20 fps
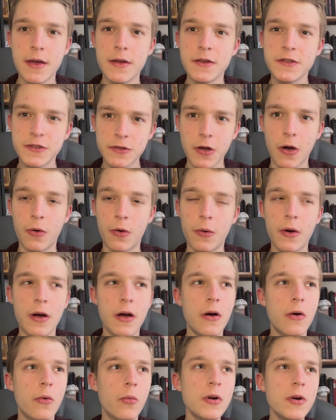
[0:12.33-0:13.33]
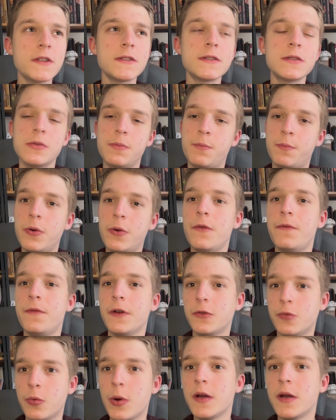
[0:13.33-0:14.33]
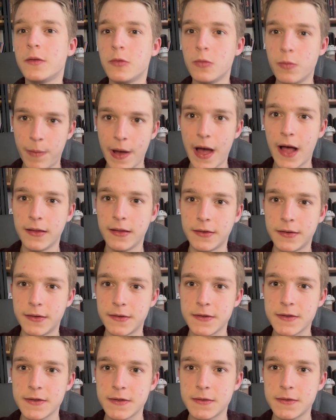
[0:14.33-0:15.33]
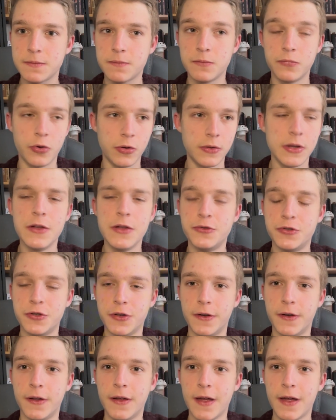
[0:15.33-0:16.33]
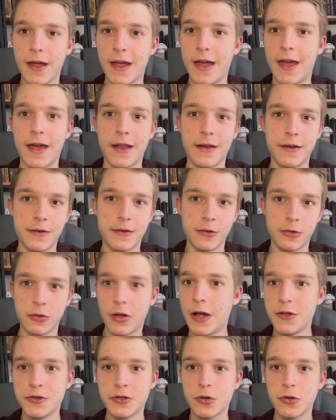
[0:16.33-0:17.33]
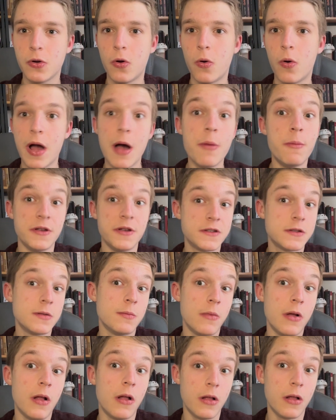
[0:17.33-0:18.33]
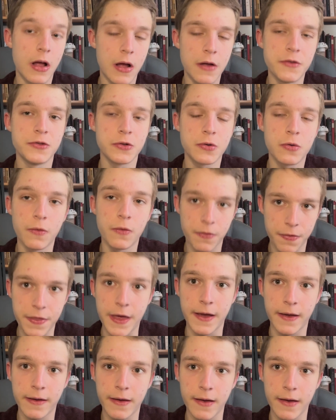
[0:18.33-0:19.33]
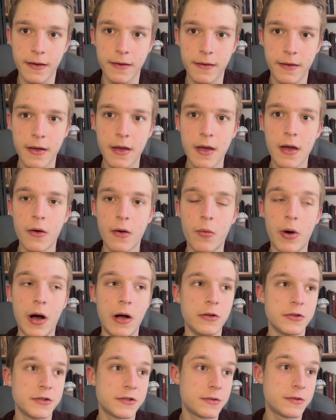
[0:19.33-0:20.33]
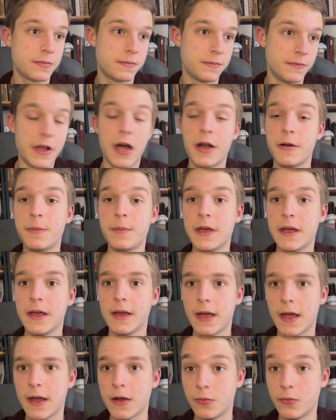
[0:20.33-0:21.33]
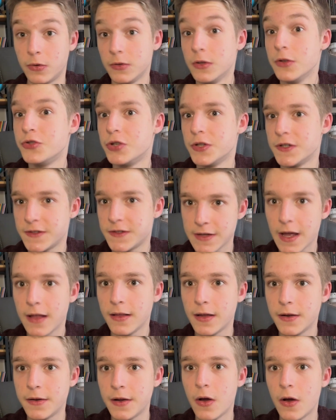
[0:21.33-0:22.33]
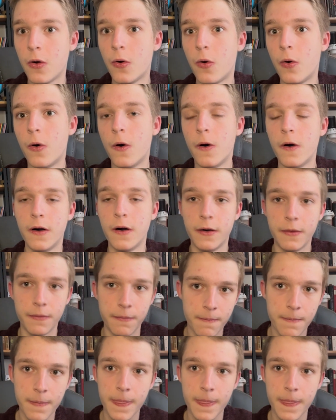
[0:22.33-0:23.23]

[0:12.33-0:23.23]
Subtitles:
So, what's the perfect way to balance religion and logical epistemological thinking, whilst not being a religious zealot or